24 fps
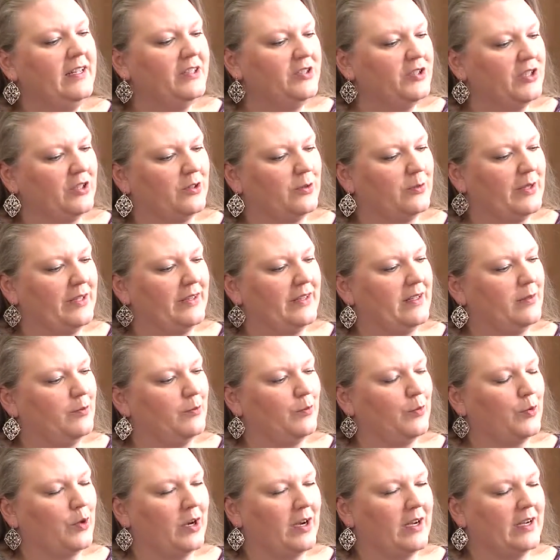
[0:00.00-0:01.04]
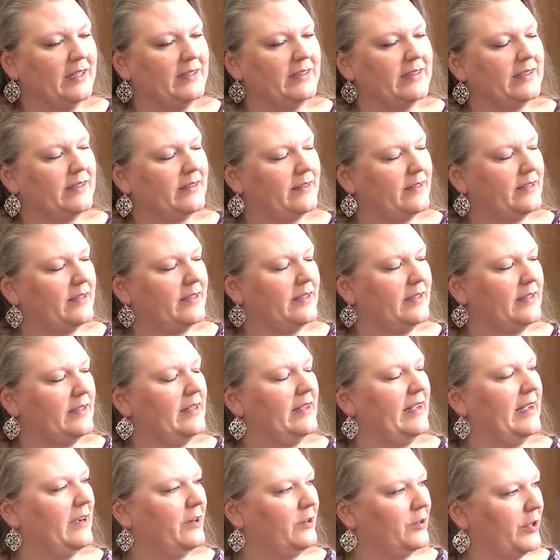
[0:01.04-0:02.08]
gentlemen that brought
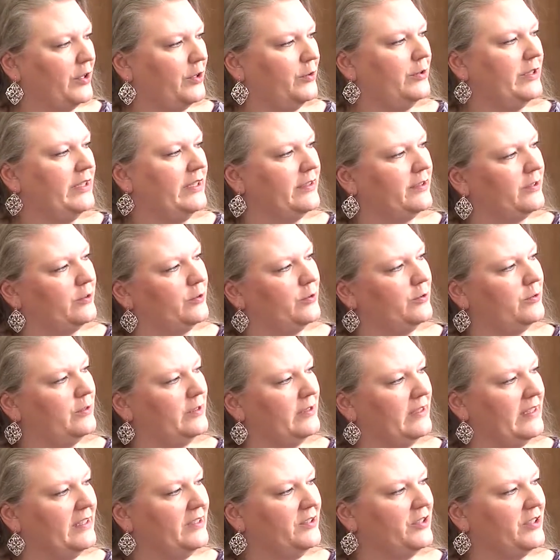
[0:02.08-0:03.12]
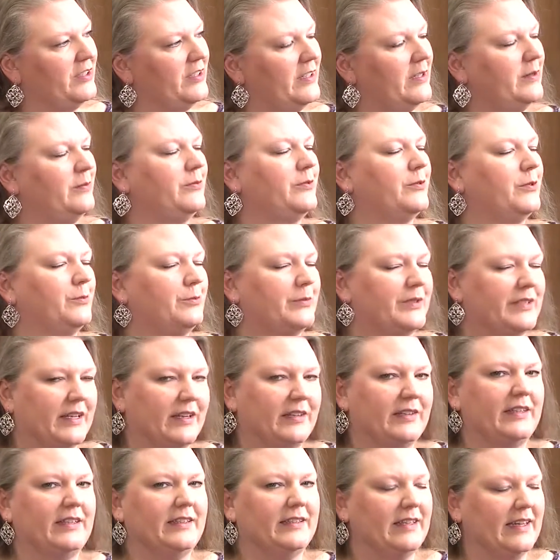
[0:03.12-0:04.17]
the Alco diesel engine up from
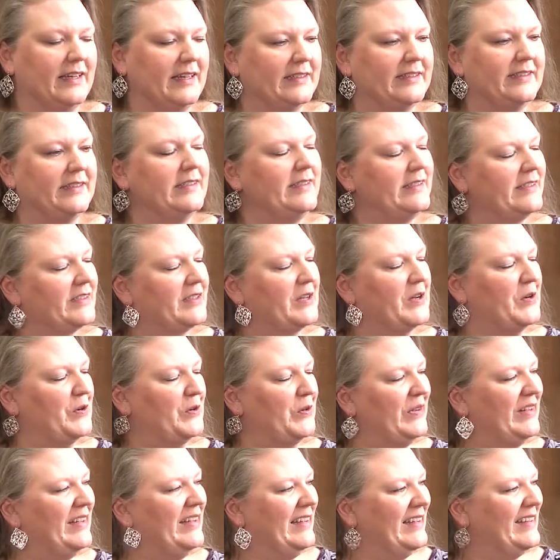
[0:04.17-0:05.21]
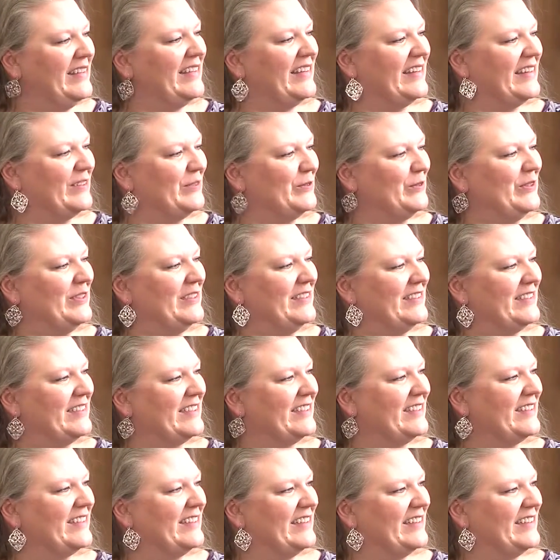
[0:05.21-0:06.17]
southeast Kansas. So that was